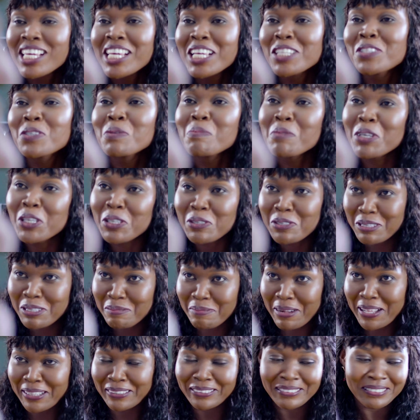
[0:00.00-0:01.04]
It will make you
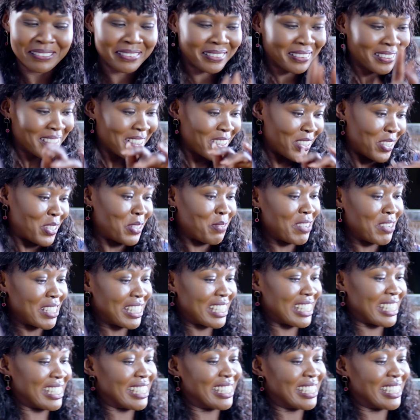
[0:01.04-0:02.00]
smile. Just wait.